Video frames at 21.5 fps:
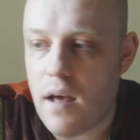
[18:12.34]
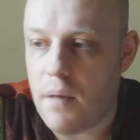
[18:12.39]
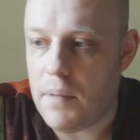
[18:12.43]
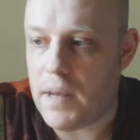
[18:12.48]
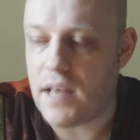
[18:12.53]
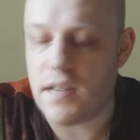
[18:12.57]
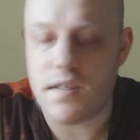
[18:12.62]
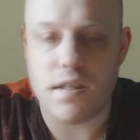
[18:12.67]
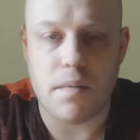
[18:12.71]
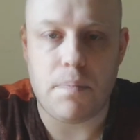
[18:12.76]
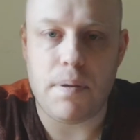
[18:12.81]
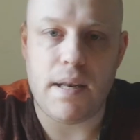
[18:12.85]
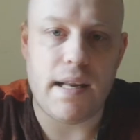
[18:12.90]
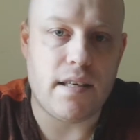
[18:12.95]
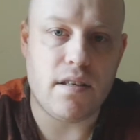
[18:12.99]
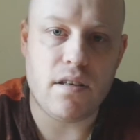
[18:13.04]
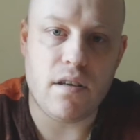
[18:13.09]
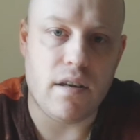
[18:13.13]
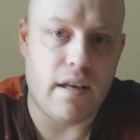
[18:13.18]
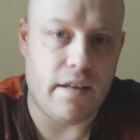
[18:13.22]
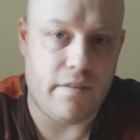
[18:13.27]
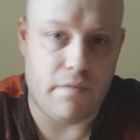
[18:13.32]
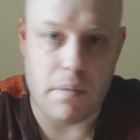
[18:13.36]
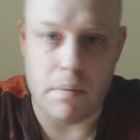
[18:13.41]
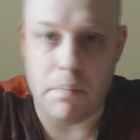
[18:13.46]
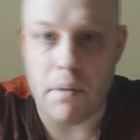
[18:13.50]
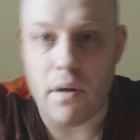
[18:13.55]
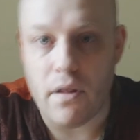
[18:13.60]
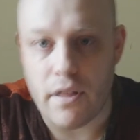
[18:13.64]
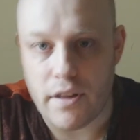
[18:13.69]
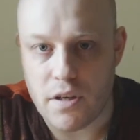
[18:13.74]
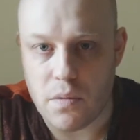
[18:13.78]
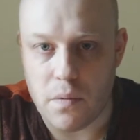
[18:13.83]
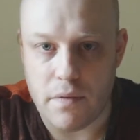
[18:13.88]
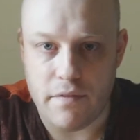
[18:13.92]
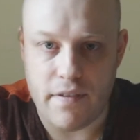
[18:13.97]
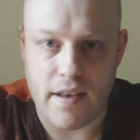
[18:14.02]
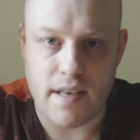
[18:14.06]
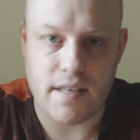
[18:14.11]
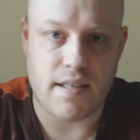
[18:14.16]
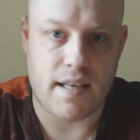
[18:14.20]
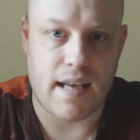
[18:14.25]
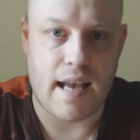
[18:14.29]
because the police couldn't even be bothered to
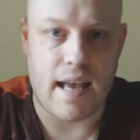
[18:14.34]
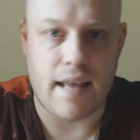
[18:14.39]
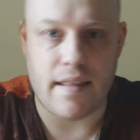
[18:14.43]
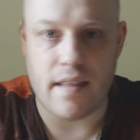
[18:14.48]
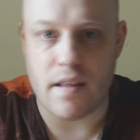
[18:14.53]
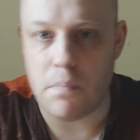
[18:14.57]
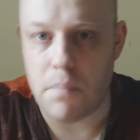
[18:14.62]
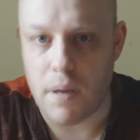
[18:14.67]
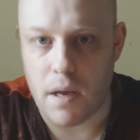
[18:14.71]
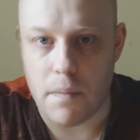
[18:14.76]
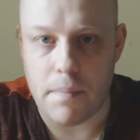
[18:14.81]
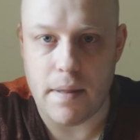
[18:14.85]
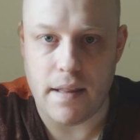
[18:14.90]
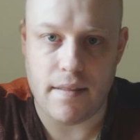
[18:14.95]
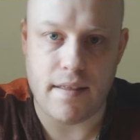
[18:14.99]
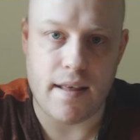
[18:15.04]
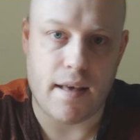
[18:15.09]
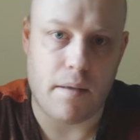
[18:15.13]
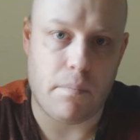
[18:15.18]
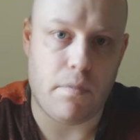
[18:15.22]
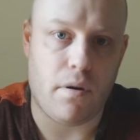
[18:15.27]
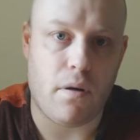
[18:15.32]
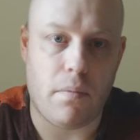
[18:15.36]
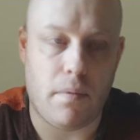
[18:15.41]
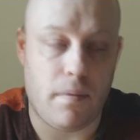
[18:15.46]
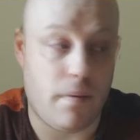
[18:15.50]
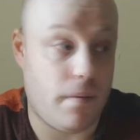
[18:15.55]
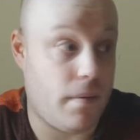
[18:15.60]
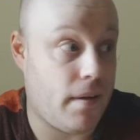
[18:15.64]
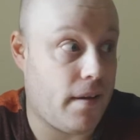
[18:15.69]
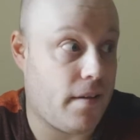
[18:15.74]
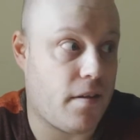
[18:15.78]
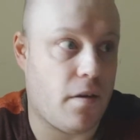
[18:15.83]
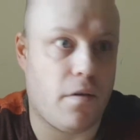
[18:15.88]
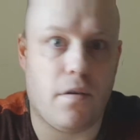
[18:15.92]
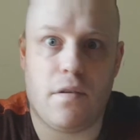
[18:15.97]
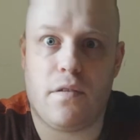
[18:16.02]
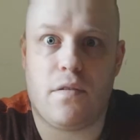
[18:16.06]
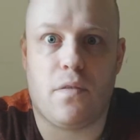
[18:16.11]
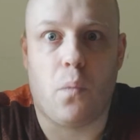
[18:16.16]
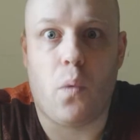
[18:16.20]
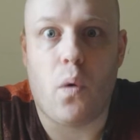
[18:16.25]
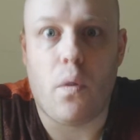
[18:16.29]
investigate this blooming thing properly, so it
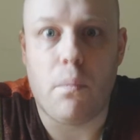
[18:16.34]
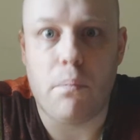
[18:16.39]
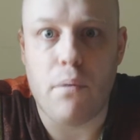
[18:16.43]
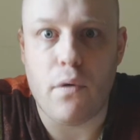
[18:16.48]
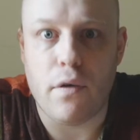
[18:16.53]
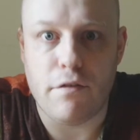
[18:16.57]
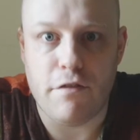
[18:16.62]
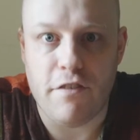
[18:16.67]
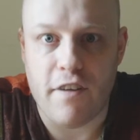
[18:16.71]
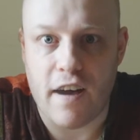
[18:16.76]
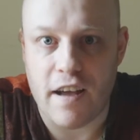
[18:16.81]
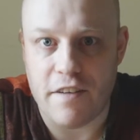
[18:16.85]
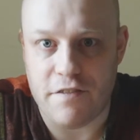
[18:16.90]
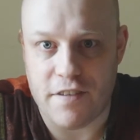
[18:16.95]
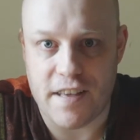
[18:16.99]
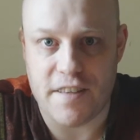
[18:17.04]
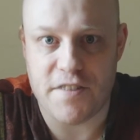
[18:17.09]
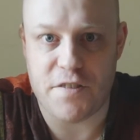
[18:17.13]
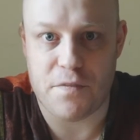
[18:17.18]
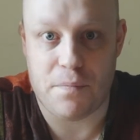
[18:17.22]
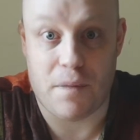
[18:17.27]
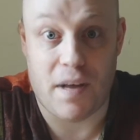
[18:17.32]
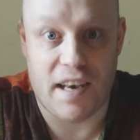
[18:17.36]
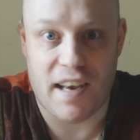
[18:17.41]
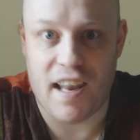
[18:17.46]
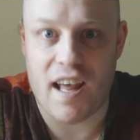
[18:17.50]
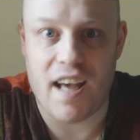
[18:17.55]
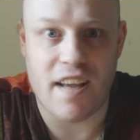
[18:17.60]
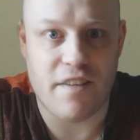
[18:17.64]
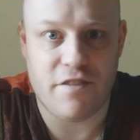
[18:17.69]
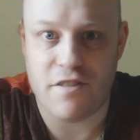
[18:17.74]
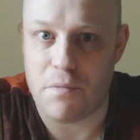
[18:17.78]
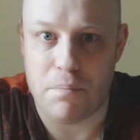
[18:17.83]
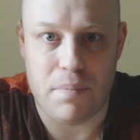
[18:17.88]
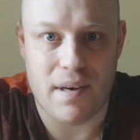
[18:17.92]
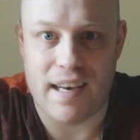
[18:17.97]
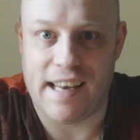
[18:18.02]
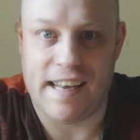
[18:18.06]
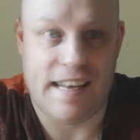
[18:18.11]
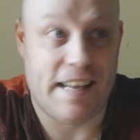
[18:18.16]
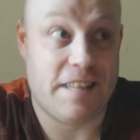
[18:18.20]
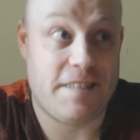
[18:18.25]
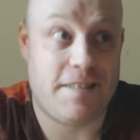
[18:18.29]
was 1.5 years of my life
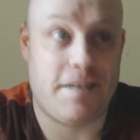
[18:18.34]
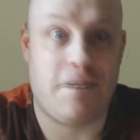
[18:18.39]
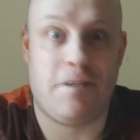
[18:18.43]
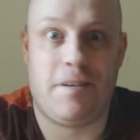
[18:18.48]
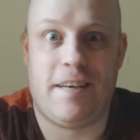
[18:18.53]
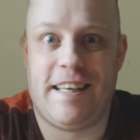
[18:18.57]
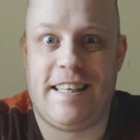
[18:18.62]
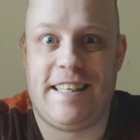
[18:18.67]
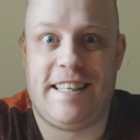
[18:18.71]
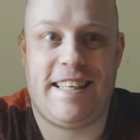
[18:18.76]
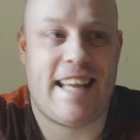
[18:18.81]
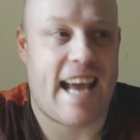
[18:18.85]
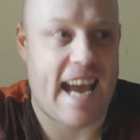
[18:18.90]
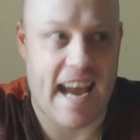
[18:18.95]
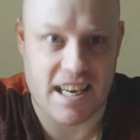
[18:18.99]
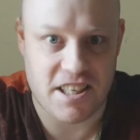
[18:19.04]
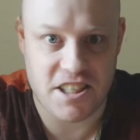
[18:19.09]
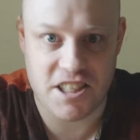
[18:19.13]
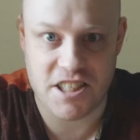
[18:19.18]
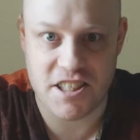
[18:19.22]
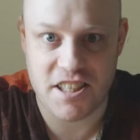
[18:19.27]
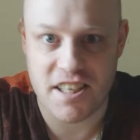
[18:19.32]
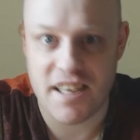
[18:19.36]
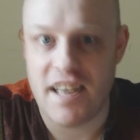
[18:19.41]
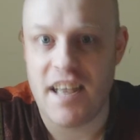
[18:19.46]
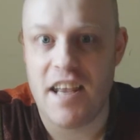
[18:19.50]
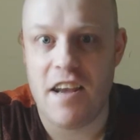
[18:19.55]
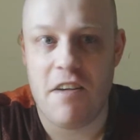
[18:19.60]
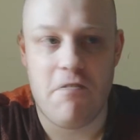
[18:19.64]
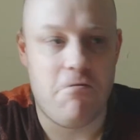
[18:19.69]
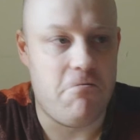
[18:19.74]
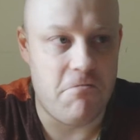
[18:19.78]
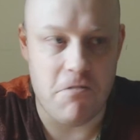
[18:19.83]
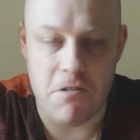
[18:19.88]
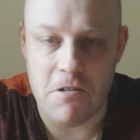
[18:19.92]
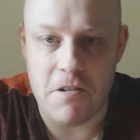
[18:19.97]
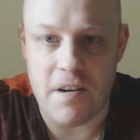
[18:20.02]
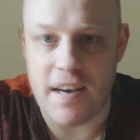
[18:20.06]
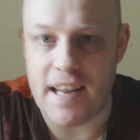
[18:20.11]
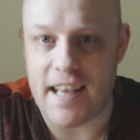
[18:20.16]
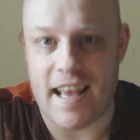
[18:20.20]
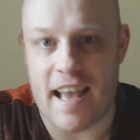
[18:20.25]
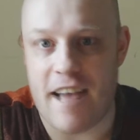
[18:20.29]
completely and totally dashed,
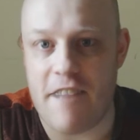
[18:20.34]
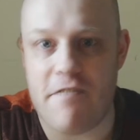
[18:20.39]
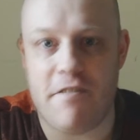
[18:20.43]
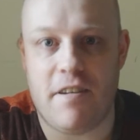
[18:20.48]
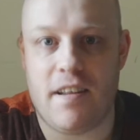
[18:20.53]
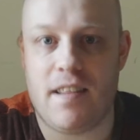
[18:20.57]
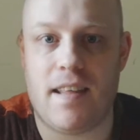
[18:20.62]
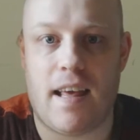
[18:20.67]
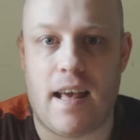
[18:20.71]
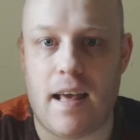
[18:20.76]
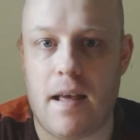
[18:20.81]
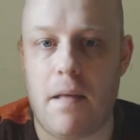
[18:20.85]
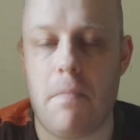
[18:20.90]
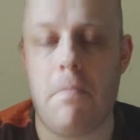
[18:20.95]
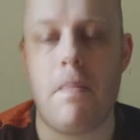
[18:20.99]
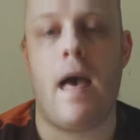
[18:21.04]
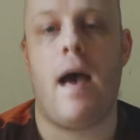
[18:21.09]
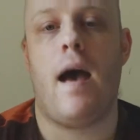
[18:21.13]
ruining everything.